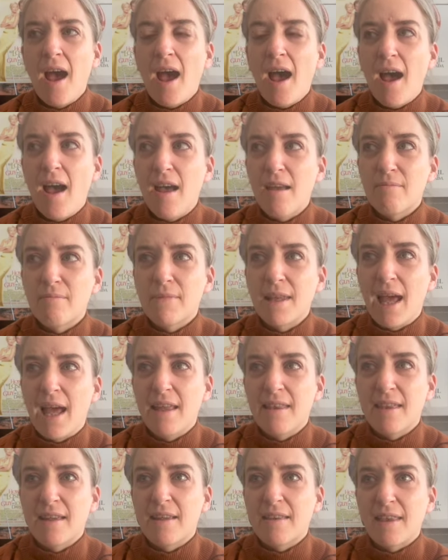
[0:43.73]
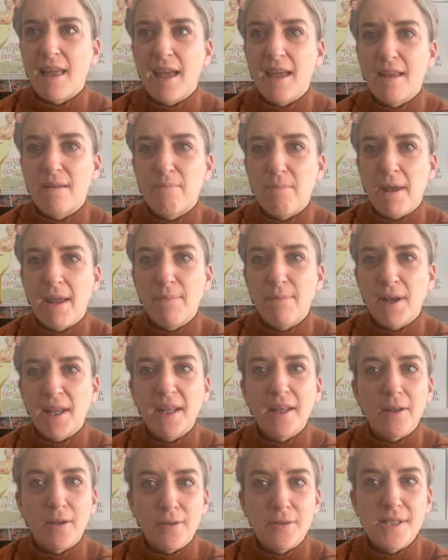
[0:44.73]
I think that people are
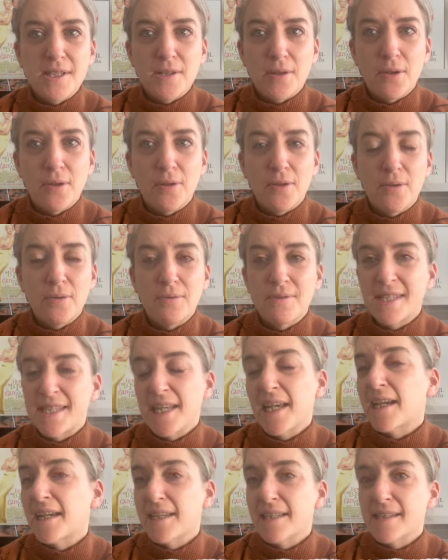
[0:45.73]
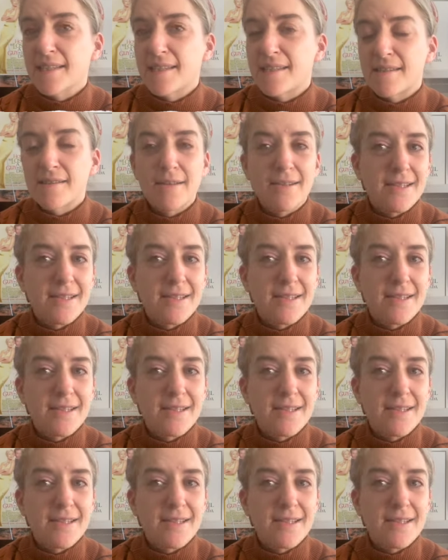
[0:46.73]
used to singers,